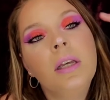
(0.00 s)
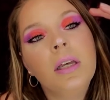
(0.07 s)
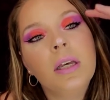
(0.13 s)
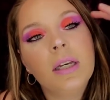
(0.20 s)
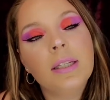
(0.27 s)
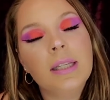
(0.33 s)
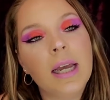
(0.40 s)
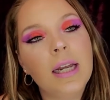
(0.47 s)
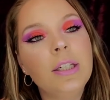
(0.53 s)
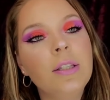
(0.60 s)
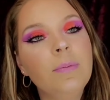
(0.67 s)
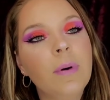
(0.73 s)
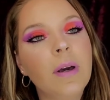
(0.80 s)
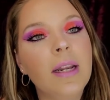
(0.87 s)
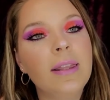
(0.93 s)
because I
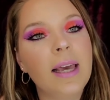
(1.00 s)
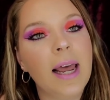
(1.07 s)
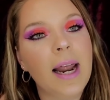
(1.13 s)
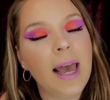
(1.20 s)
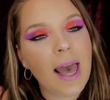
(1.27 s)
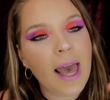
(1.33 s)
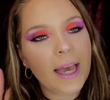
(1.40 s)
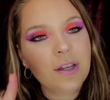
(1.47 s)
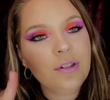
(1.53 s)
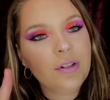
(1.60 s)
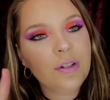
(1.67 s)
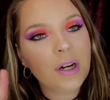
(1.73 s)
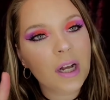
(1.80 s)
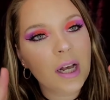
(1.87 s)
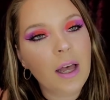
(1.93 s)
just wanted that
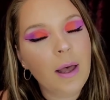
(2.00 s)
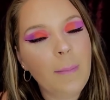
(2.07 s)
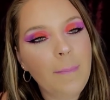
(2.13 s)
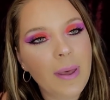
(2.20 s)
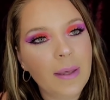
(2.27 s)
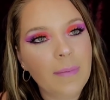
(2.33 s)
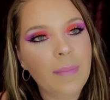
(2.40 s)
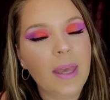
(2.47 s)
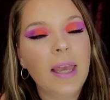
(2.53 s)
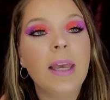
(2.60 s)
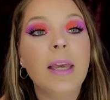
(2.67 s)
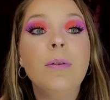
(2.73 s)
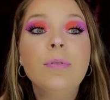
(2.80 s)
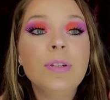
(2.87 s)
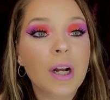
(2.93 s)
extra pigment.
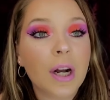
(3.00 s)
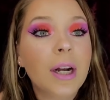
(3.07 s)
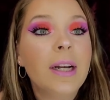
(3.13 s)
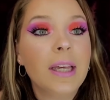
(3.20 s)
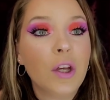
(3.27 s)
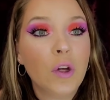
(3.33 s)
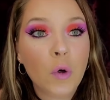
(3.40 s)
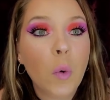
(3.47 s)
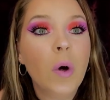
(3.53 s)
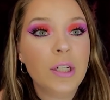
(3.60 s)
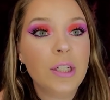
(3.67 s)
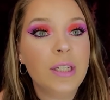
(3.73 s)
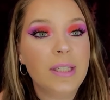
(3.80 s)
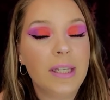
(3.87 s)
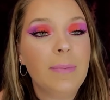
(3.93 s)
It was already
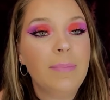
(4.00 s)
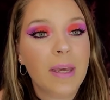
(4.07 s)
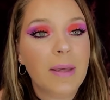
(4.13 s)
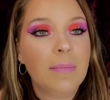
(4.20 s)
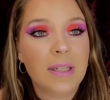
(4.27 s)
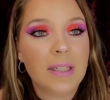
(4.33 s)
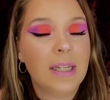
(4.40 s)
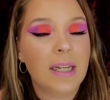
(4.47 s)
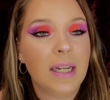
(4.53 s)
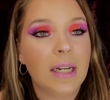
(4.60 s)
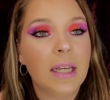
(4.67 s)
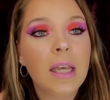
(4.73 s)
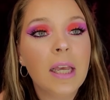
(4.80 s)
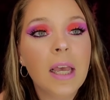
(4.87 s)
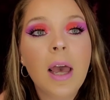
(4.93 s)
gorgeously
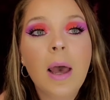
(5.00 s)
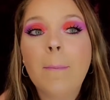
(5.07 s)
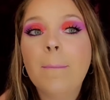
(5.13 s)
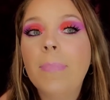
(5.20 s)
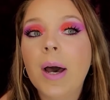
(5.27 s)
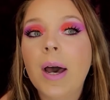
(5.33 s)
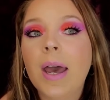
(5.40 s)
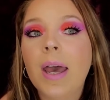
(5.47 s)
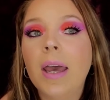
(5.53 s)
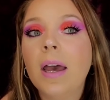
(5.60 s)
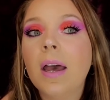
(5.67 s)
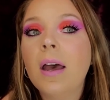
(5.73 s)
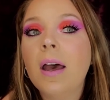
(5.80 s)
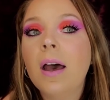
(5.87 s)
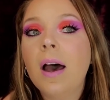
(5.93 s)
pigmented, but
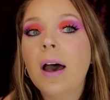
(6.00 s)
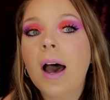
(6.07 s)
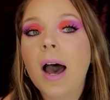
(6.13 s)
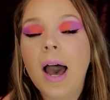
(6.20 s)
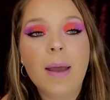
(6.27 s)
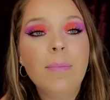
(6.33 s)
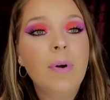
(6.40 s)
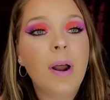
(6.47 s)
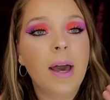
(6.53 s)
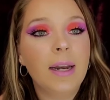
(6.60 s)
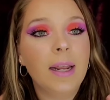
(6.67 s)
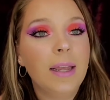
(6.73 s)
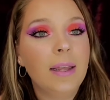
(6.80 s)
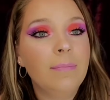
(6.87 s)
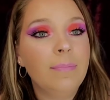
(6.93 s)
I brought
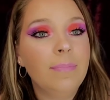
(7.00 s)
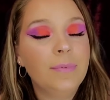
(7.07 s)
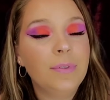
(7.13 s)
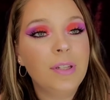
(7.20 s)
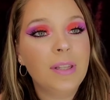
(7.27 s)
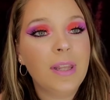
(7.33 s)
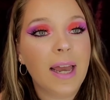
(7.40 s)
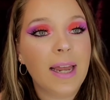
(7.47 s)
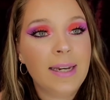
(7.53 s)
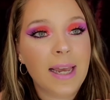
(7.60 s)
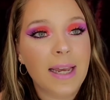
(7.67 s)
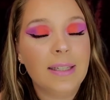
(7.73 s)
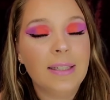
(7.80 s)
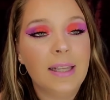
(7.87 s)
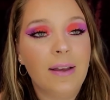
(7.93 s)
it to that
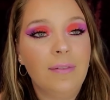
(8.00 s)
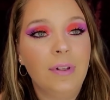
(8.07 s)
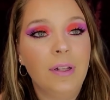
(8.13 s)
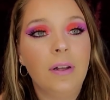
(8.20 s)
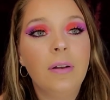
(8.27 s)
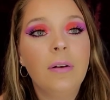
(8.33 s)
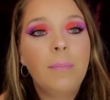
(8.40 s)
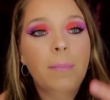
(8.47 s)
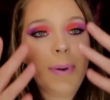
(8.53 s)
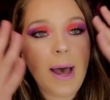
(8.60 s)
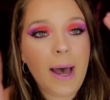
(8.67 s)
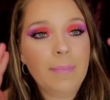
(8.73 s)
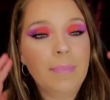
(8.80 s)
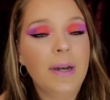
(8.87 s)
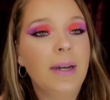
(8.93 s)
next level,
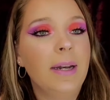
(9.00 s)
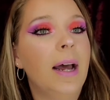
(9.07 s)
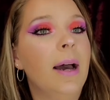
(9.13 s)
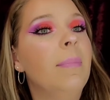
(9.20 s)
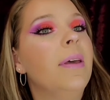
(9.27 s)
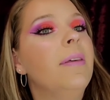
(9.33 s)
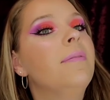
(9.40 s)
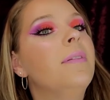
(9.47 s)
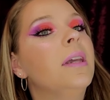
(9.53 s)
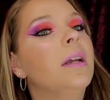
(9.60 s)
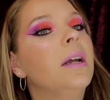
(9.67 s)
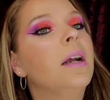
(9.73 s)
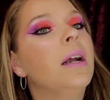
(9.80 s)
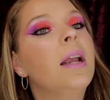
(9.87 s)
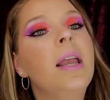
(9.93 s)
popping it on my
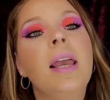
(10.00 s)
finger,